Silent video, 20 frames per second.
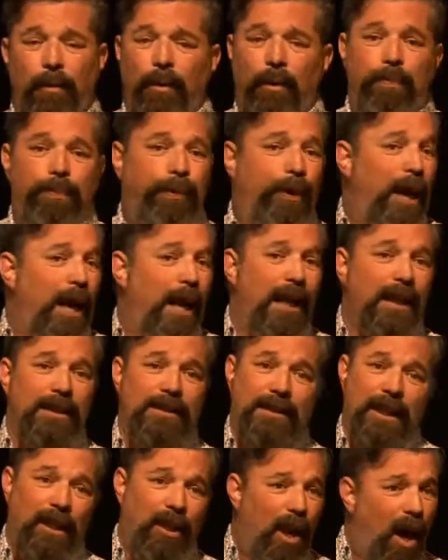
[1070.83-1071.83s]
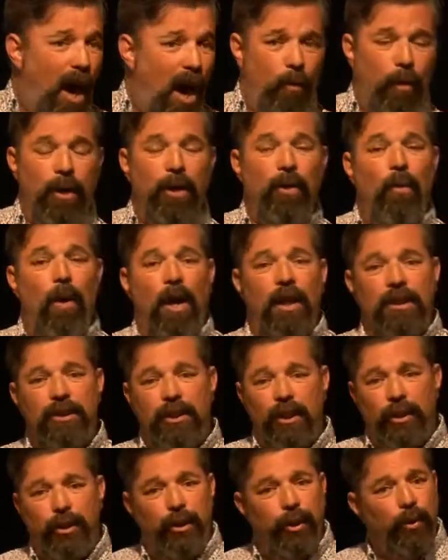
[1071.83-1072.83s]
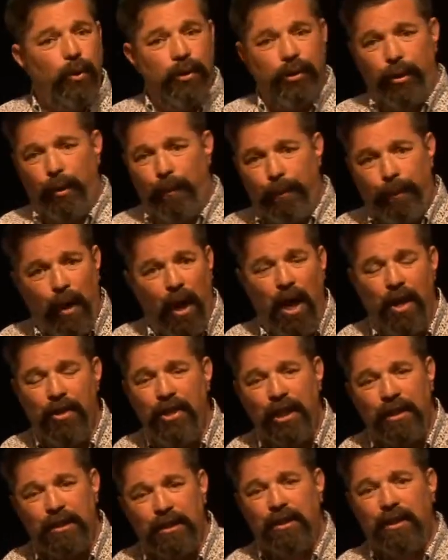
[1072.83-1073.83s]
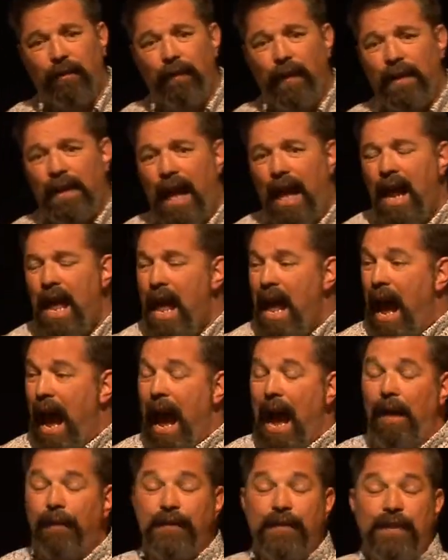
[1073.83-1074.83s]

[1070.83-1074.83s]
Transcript: were praying and saying, God, what do you want us to do? Is there projects and stuff like that? I've